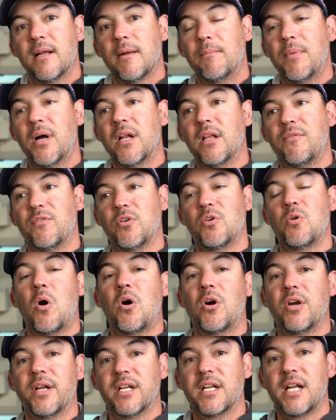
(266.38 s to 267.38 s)
But if you
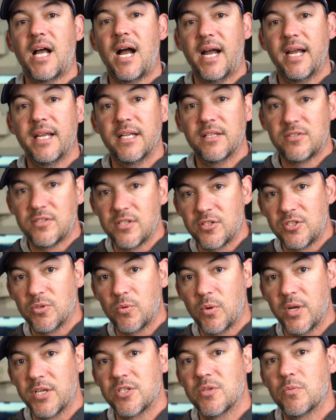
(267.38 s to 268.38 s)
are in a high-end
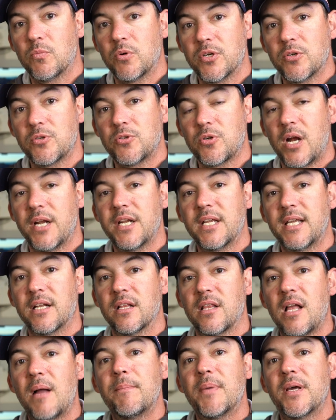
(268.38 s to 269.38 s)
situation where you're trying to get
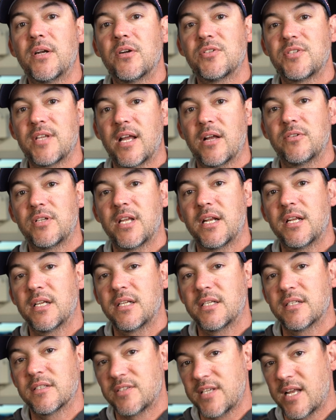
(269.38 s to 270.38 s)
a lot better sound
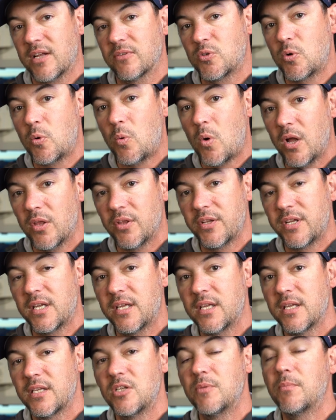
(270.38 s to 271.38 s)
deadening, sound
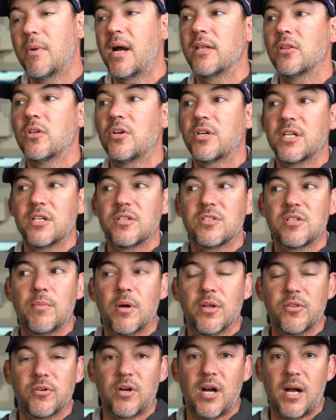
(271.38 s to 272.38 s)
quality, you might look into some
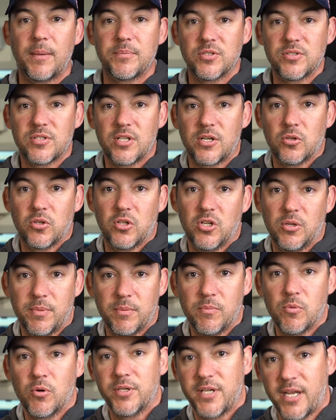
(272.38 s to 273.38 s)
other options that are a little
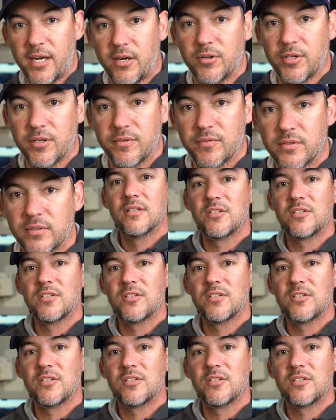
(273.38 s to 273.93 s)
bit more decorative.